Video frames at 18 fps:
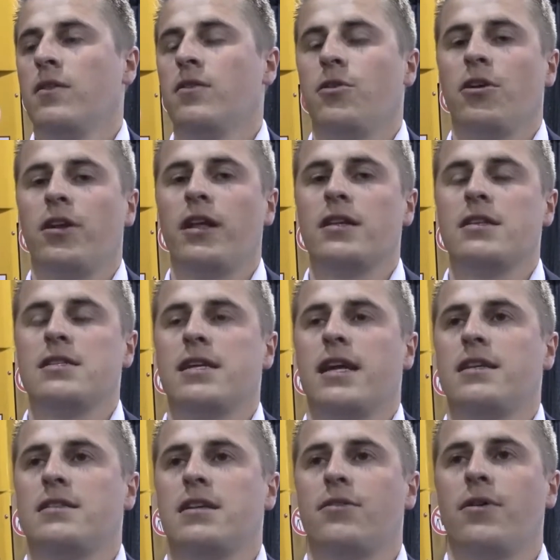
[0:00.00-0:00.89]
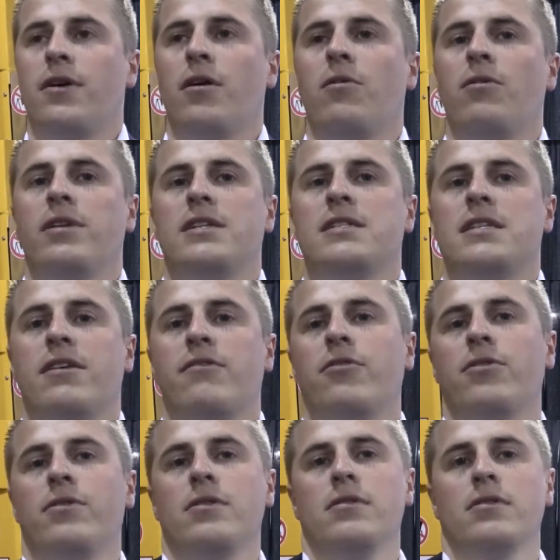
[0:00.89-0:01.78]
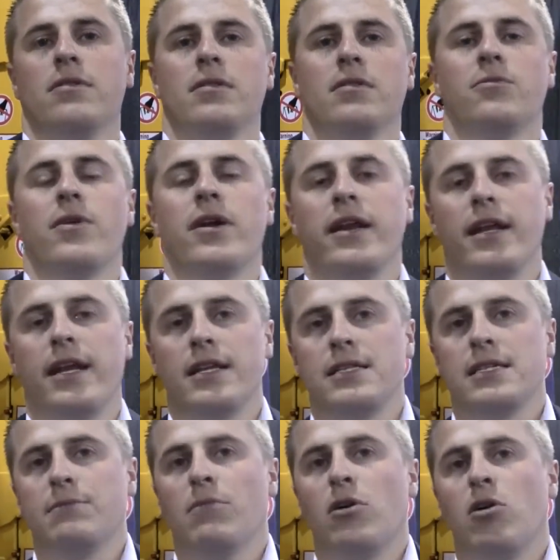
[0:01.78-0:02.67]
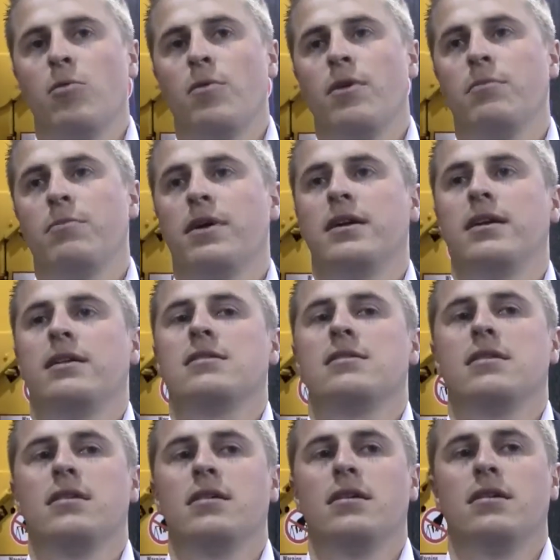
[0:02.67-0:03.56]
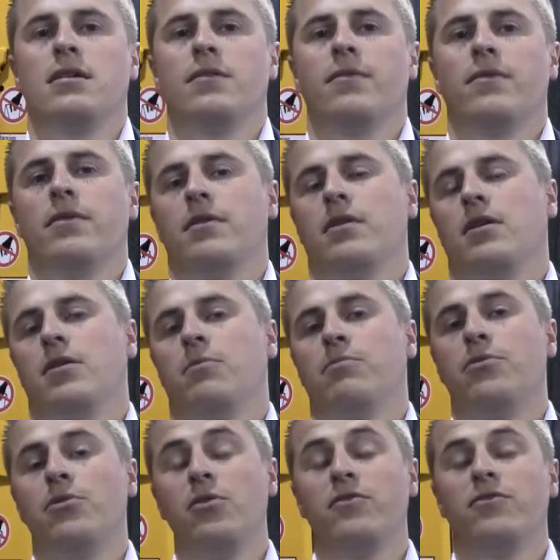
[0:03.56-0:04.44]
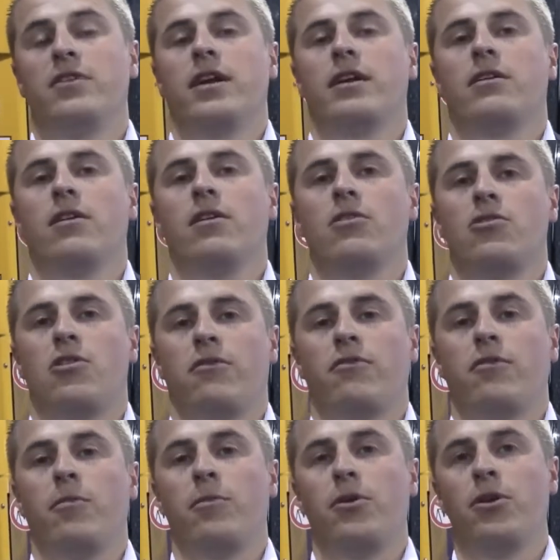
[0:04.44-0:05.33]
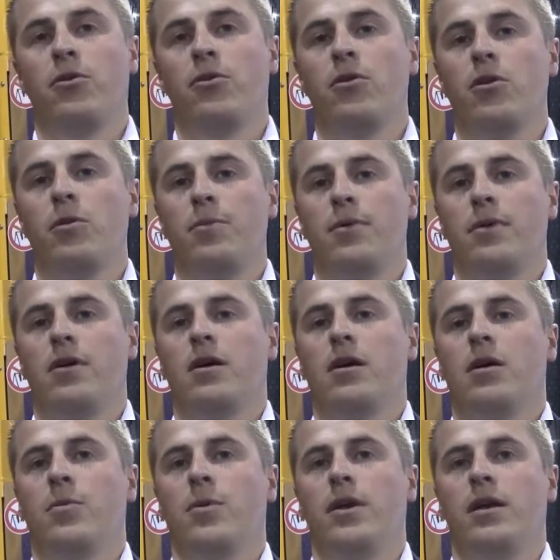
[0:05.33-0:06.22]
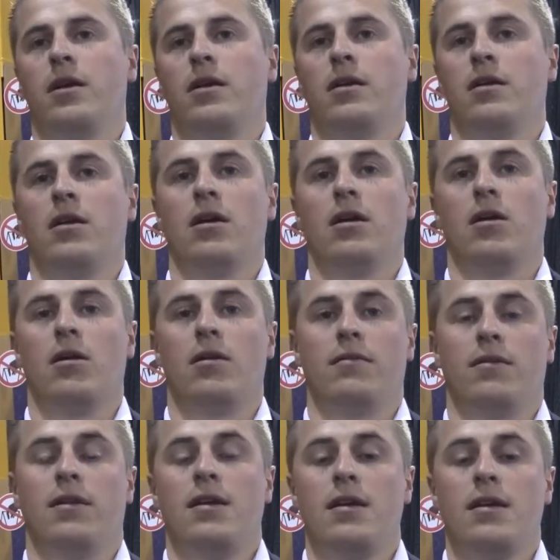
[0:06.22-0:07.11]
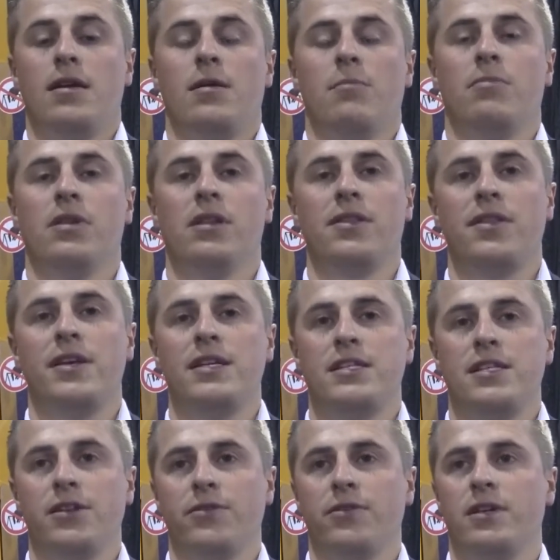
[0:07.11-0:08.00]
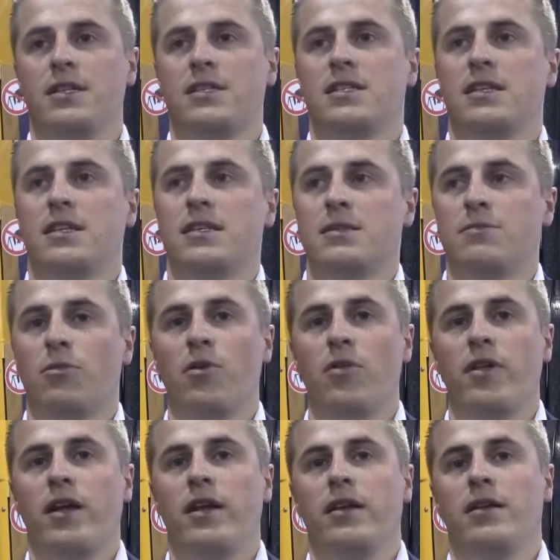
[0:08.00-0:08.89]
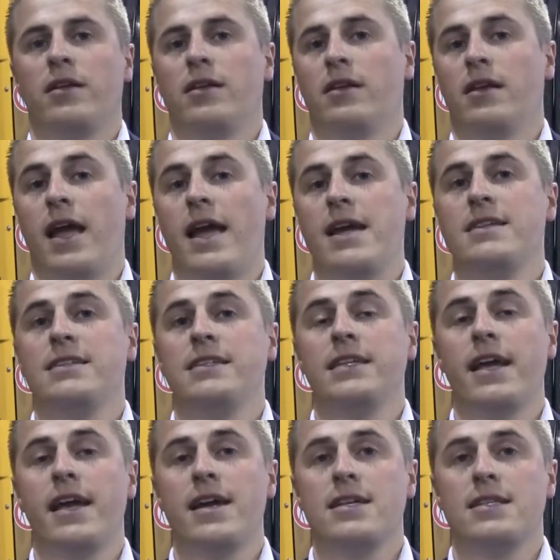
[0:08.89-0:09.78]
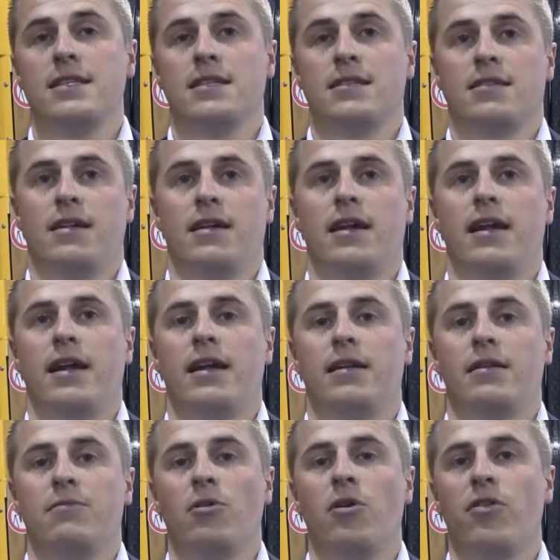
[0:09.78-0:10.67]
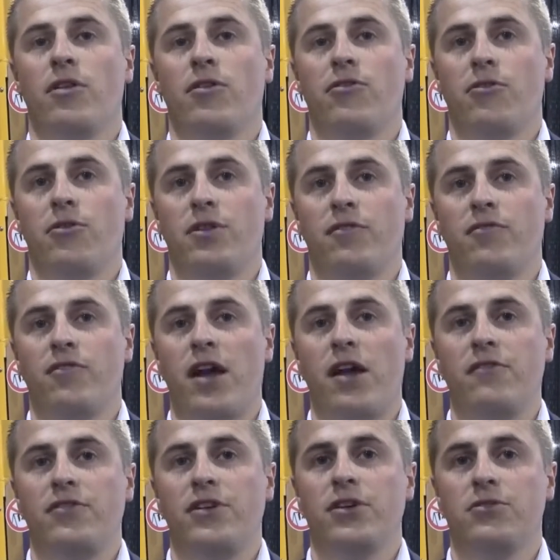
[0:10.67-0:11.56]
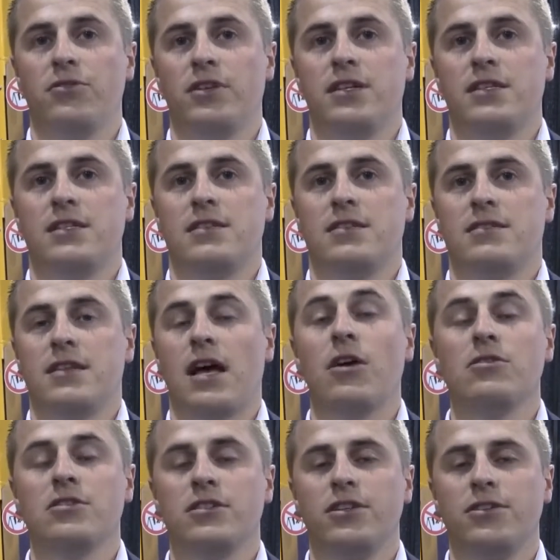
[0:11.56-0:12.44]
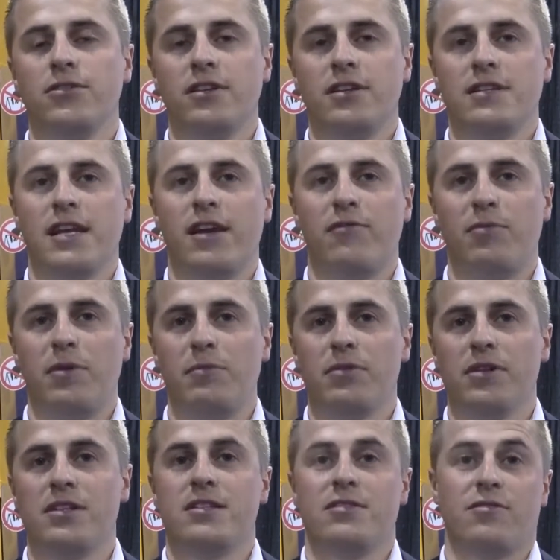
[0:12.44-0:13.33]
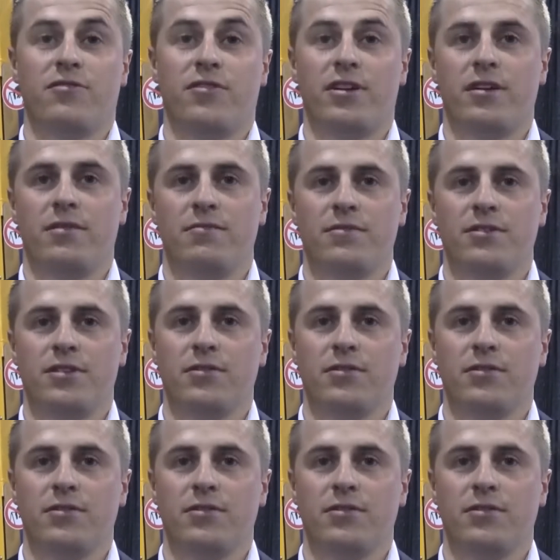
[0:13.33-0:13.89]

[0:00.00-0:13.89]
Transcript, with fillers: In the United States, there are only several running at the moment, but it's a um, proven technology from Europe. Uh, we built these units since more than 80 years and more than 35 units, 1,000 units have been built so far.